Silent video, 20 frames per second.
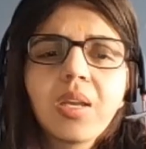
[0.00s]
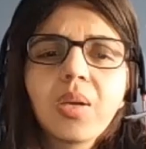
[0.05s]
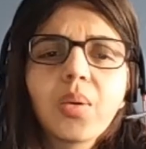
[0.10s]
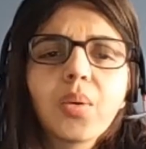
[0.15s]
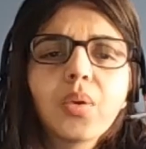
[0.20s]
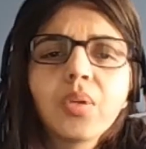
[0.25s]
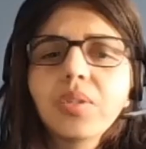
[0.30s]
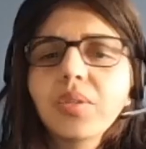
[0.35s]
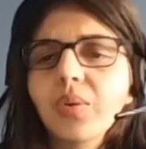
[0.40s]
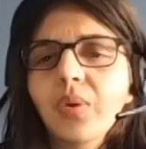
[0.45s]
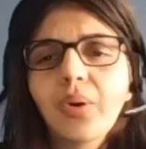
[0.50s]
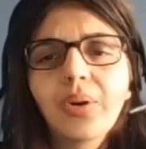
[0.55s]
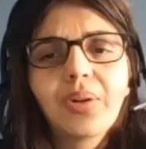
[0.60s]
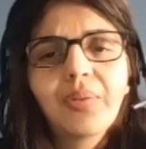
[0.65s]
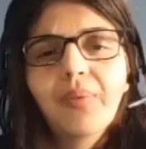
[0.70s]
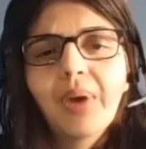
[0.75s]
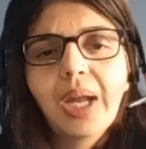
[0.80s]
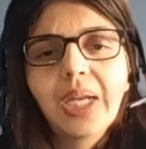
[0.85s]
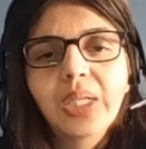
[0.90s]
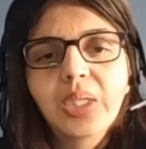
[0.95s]
notes on a
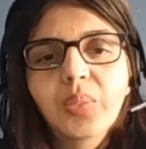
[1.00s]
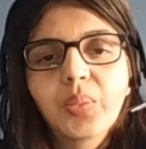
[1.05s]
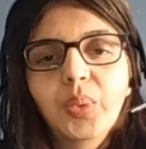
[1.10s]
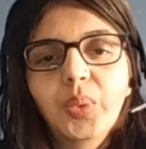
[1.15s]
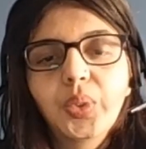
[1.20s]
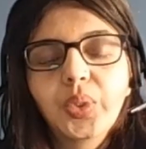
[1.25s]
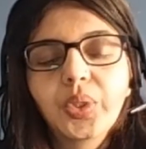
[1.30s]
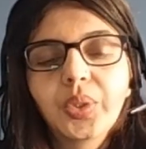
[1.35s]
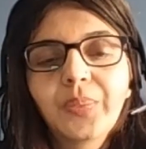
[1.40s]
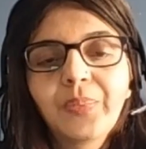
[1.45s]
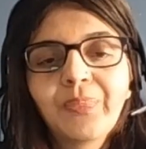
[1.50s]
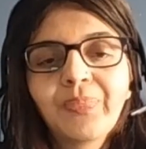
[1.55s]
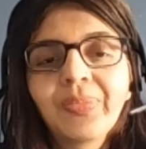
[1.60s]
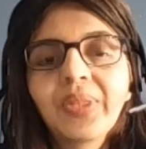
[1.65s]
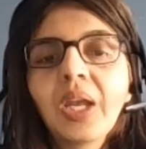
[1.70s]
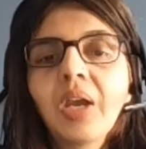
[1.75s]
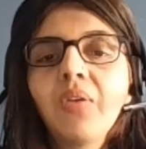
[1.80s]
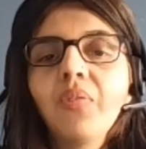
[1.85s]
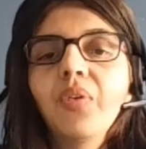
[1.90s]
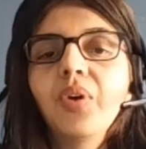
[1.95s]
whiteboard
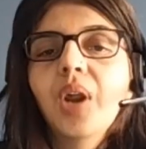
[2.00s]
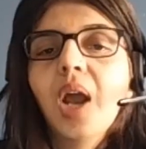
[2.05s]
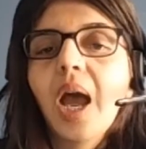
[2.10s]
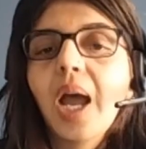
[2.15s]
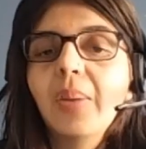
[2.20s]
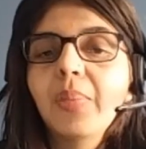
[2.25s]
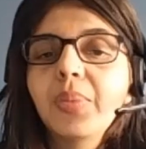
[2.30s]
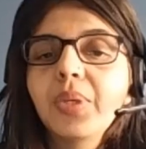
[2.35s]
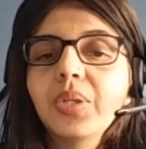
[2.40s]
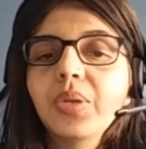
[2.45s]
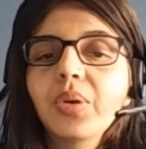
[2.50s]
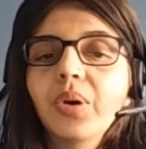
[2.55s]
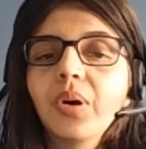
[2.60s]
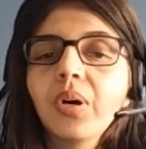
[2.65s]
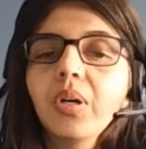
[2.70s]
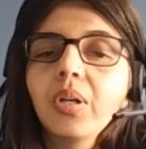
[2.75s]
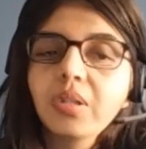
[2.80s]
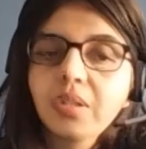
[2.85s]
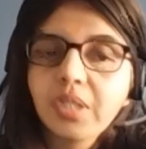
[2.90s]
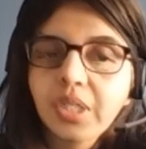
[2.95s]
for hybrid or
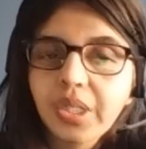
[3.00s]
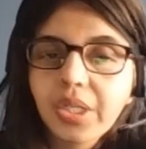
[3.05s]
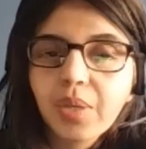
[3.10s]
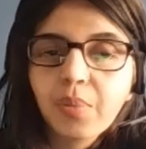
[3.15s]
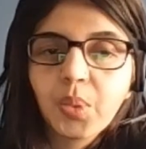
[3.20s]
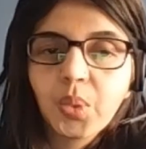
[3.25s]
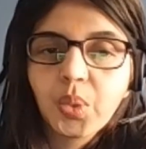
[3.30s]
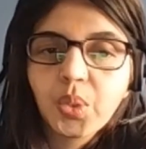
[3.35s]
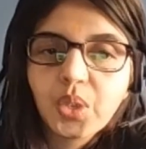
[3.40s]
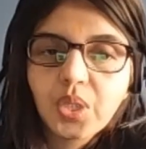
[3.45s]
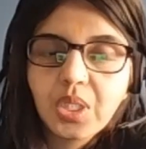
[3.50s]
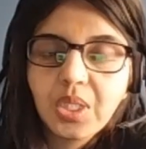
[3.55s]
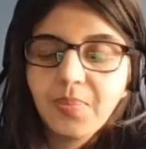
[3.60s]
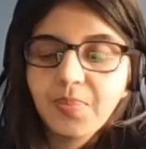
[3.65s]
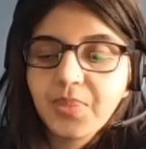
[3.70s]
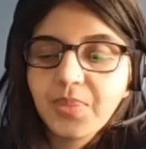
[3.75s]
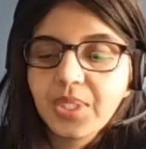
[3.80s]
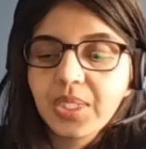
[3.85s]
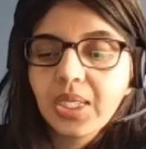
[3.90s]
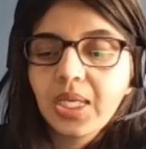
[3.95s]
remote
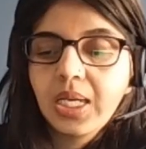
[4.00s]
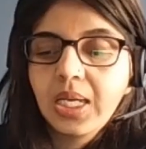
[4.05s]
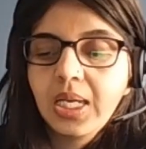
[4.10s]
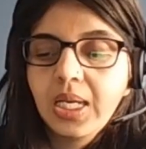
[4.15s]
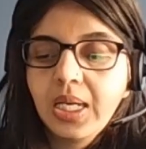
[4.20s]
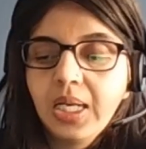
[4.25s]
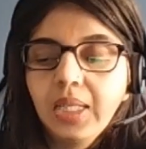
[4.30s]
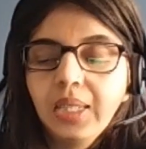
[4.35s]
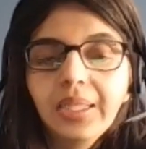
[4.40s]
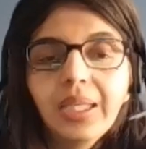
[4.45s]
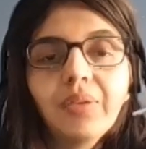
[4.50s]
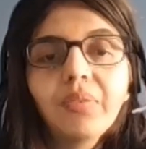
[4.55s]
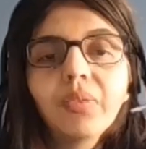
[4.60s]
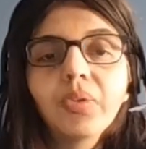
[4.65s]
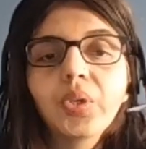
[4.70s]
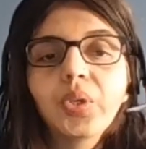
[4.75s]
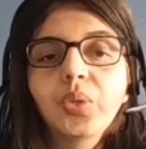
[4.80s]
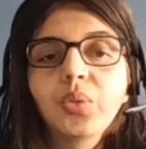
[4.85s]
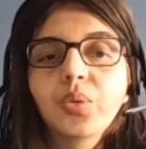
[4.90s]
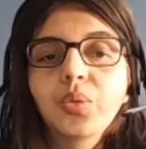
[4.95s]
teams. Then
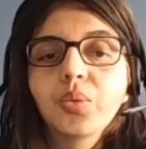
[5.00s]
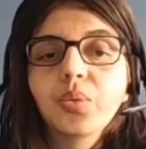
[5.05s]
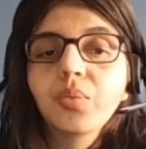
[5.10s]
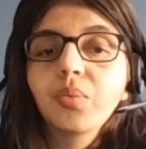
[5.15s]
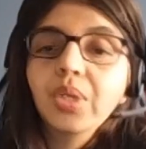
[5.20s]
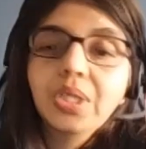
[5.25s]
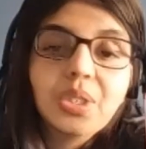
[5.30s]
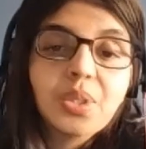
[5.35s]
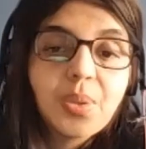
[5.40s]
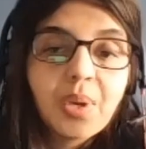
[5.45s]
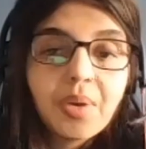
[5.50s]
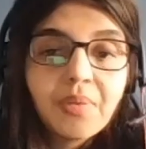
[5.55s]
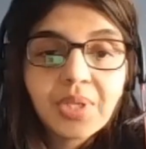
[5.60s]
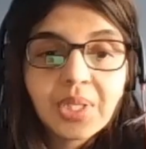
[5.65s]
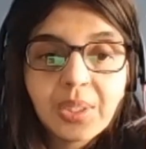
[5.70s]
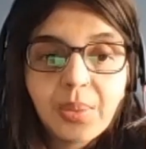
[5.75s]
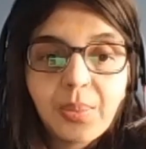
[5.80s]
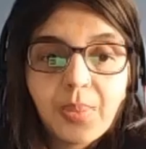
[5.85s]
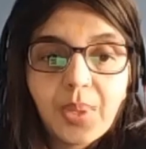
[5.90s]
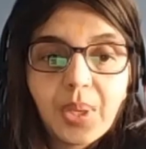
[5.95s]
what do you do? Once you have
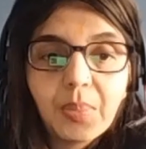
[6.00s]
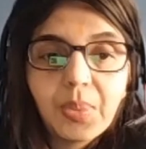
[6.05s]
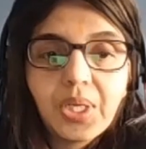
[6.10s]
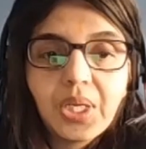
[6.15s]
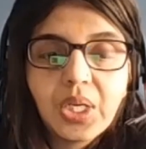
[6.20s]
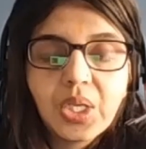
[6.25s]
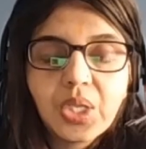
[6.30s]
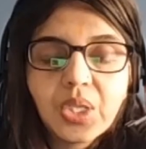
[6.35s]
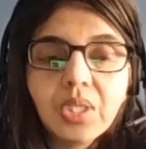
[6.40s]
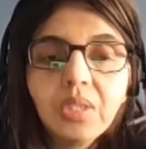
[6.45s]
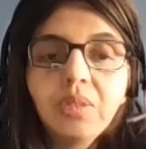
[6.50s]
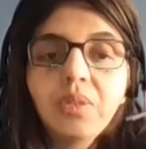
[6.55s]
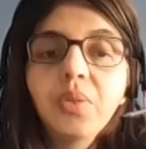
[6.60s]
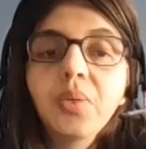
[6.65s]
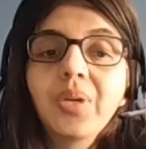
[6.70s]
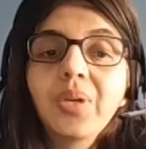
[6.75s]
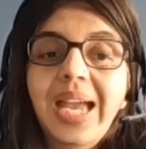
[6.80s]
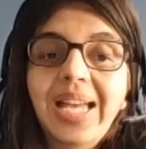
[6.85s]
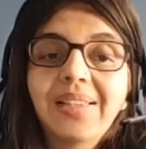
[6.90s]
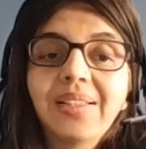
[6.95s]
done the preparation, you
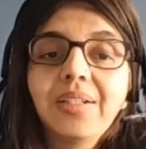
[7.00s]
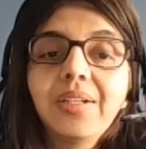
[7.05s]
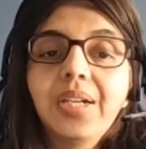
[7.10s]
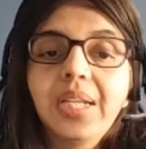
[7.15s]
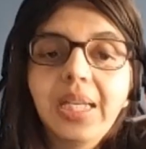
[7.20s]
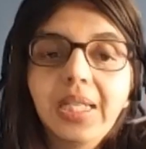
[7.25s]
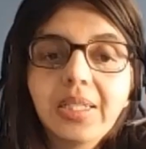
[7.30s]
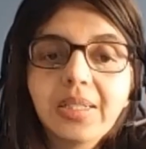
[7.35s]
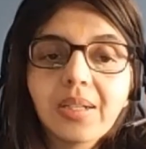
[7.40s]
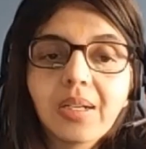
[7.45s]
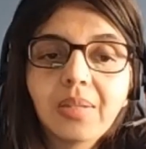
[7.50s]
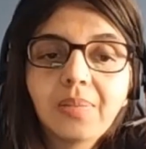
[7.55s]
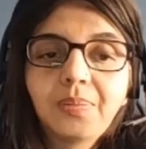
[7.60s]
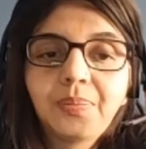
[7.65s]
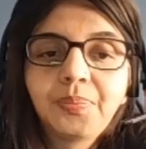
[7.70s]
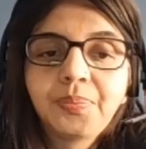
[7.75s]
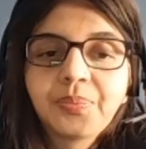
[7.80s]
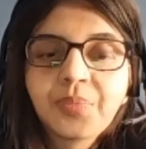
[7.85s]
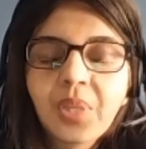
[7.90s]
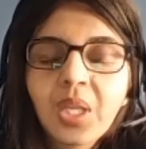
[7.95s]
gather data.
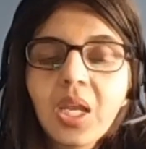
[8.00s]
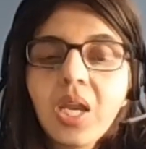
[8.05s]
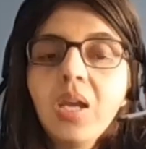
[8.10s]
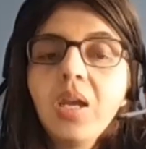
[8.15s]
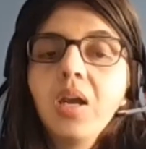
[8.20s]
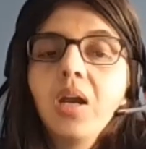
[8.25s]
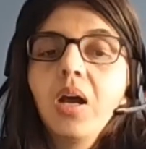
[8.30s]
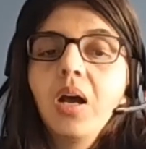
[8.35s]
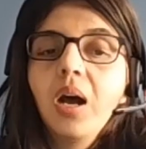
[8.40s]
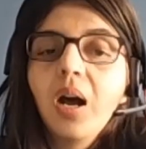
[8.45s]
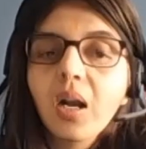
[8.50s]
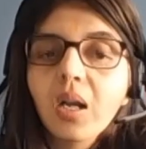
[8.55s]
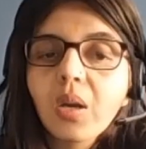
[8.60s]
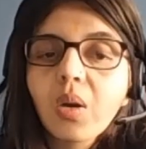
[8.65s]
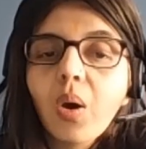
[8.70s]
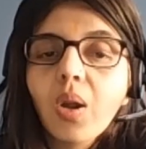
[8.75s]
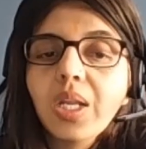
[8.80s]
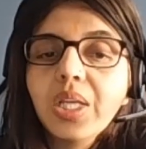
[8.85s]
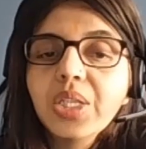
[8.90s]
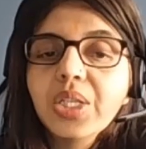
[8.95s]

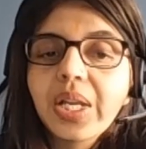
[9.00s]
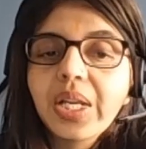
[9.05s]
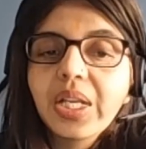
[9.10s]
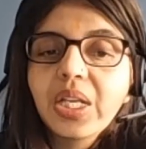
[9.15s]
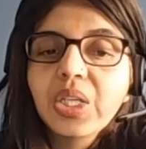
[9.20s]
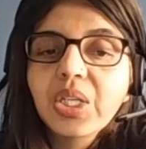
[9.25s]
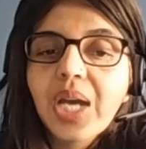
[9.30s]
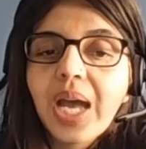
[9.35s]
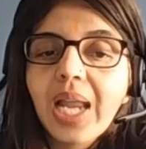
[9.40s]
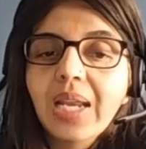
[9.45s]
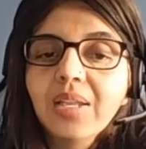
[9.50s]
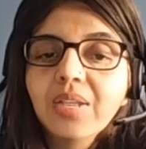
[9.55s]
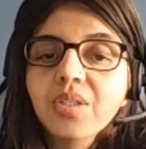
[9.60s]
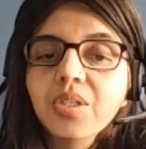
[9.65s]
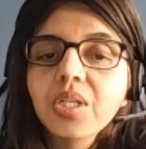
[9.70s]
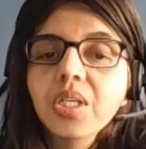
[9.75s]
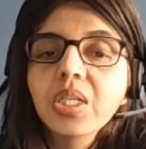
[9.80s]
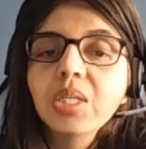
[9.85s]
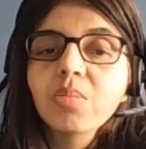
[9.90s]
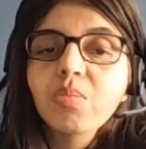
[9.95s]
Acknowledge any
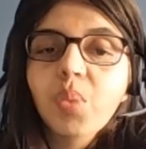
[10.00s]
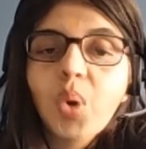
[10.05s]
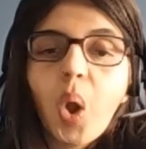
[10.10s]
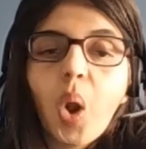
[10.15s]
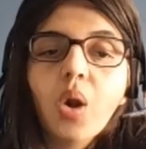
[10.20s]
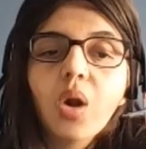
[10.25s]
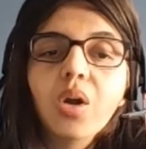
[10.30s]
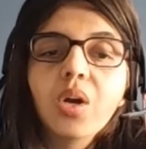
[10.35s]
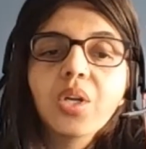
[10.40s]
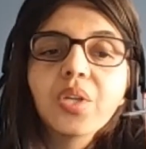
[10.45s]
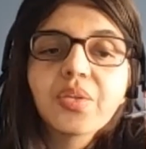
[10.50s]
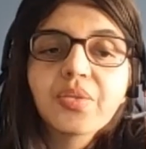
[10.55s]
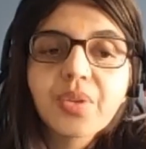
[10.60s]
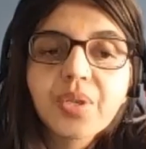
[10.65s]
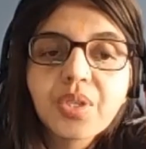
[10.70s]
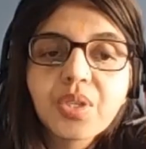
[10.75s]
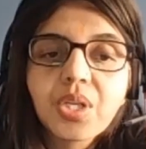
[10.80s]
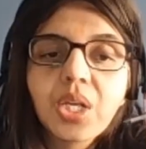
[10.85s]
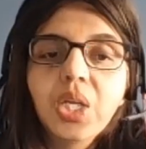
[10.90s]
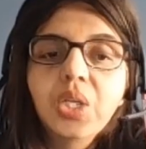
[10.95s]
challenges, blockers,
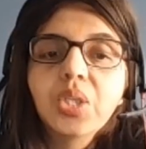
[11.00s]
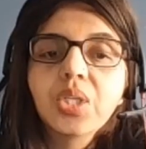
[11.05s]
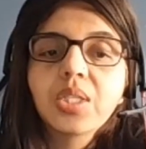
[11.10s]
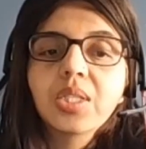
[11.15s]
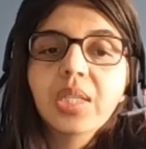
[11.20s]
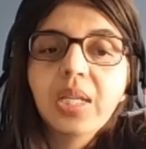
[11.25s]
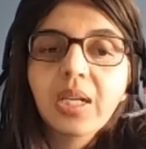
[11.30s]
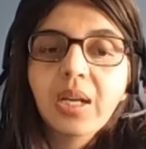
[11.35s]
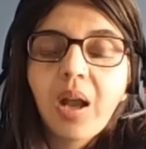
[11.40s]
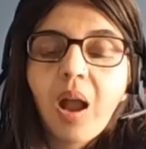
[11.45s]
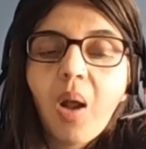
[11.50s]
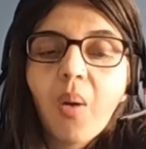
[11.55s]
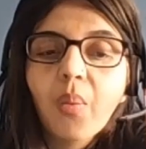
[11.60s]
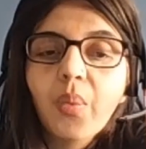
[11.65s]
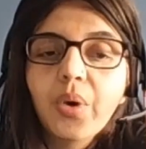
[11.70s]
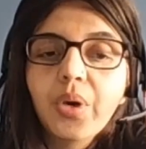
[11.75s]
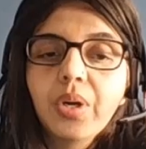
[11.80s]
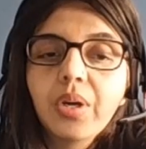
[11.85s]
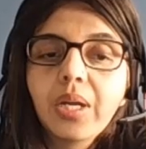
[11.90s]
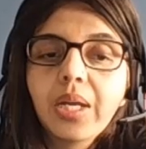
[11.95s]
frustrations
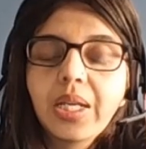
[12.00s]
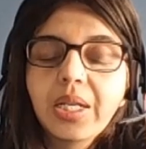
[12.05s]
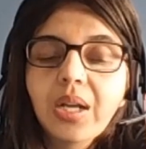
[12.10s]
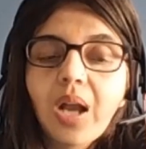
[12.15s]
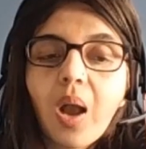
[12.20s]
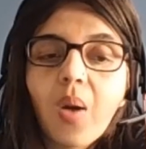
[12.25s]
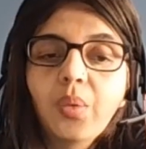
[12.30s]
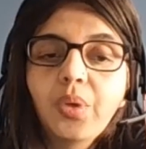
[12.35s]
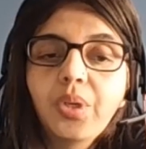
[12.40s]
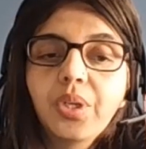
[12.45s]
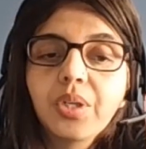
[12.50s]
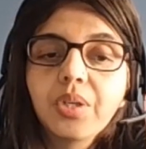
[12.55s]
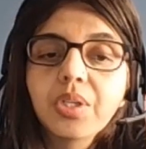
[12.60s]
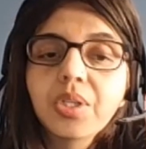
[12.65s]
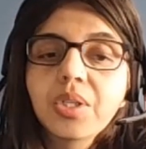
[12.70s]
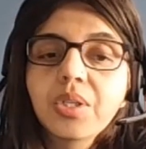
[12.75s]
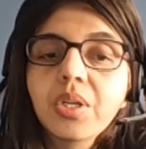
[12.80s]
encountered.